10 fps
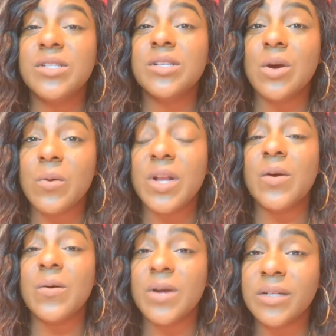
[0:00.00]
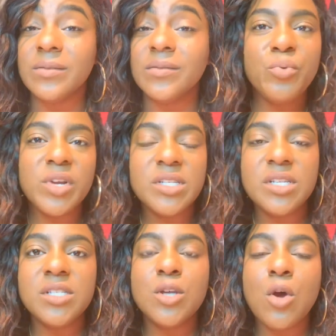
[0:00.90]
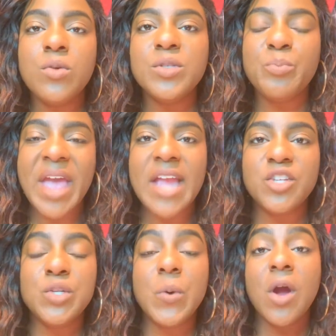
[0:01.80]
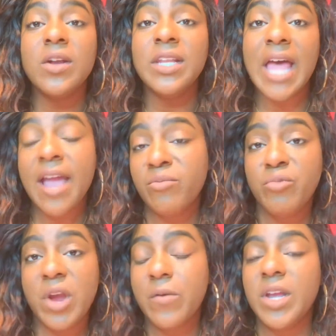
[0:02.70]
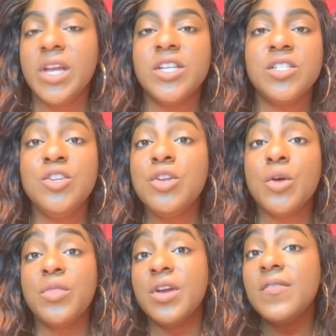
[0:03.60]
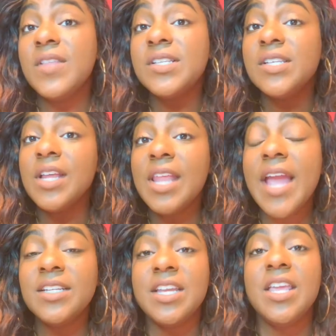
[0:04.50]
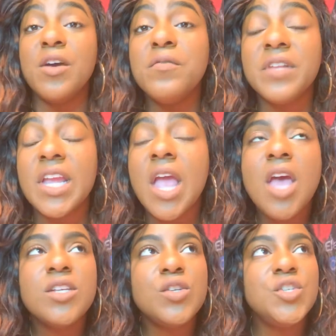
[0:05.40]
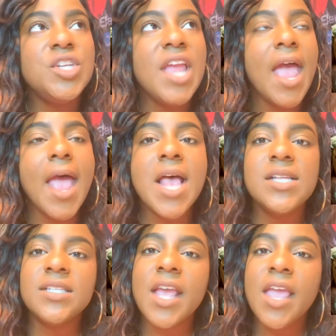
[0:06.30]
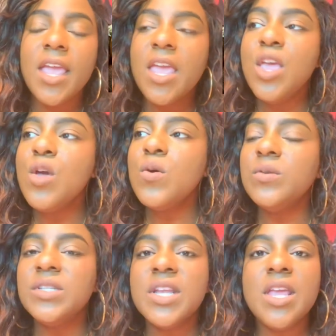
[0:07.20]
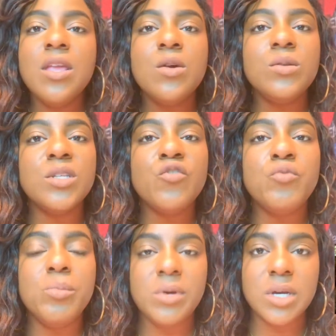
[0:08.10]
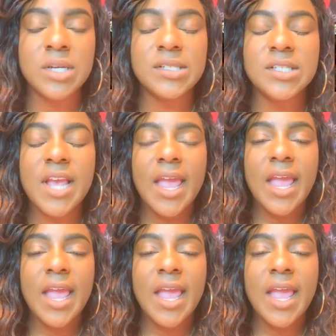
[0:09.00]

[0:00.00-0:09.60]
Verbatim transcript: what's going on. The princess goes back to her library because, you know, they're the Scholastic Gelfling. So she has hills and hills of books